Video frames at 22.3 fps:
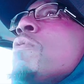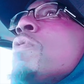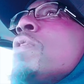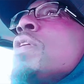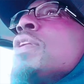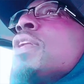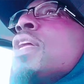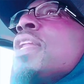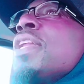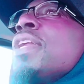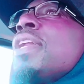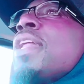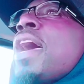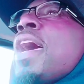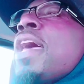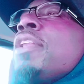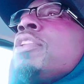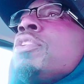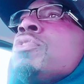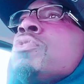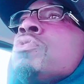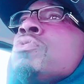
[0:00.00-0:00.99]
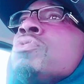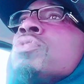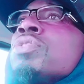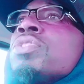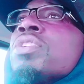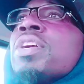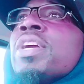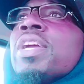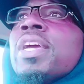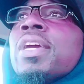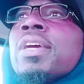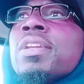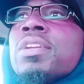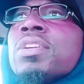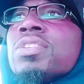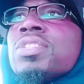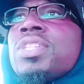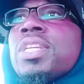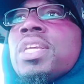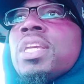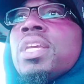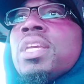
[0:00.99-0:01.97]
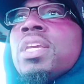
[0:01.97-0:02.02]
don't want none of that loser
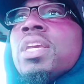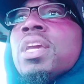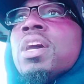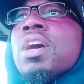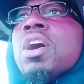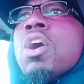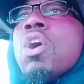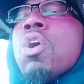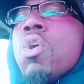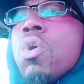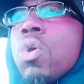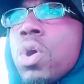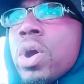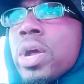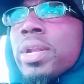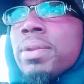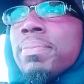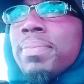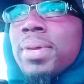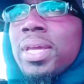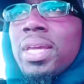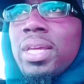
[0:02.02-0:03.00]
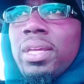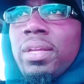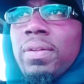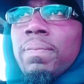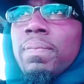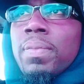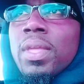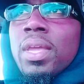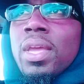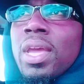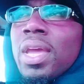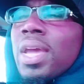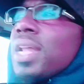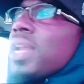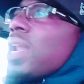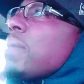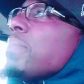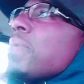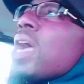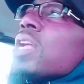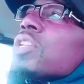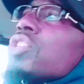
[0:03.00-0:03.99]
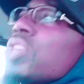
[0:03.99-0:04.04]
energy on me. And
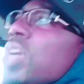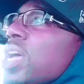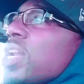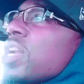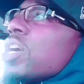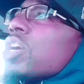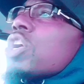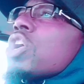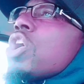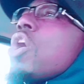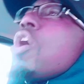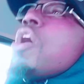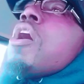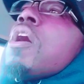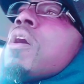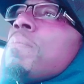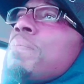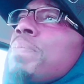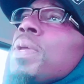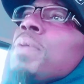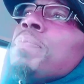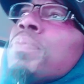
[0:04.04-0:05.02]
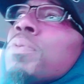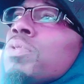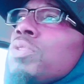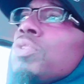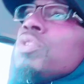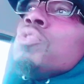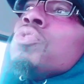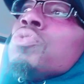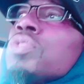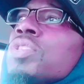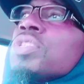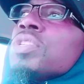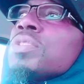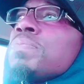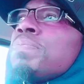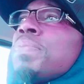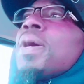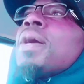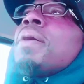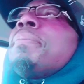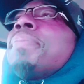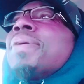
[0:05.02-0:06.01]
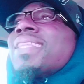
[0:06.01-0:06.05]
I'm not trying to call people losers,
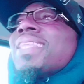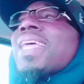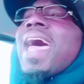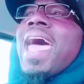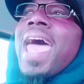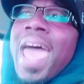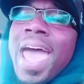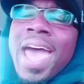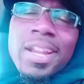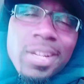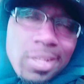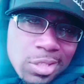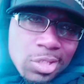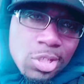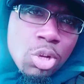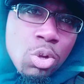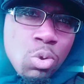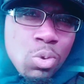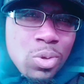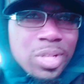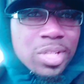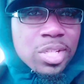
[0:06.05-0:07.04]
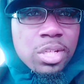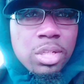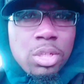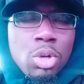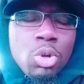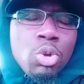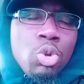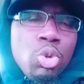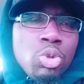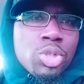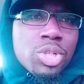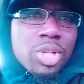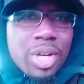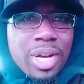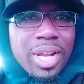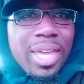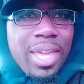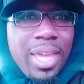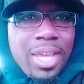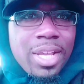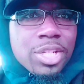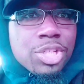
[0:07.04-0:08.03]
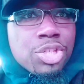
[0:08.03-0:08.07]
but but the attitude is loser
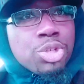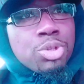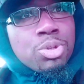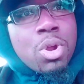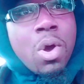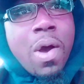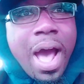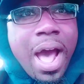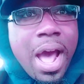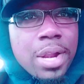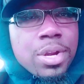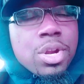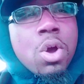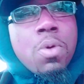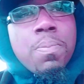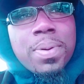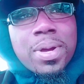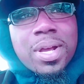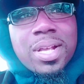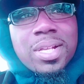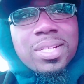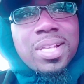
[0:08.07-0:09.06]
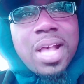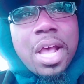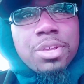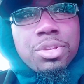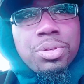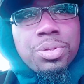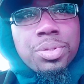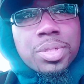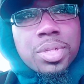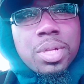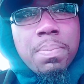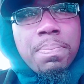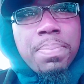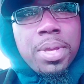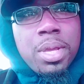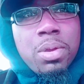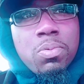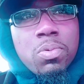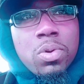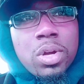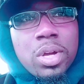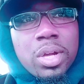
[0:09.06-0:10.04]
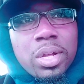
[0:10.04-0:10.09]
ish. You know how I know? Because I used to
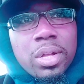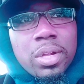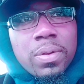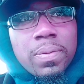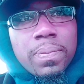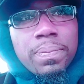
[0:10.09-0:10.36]
be one.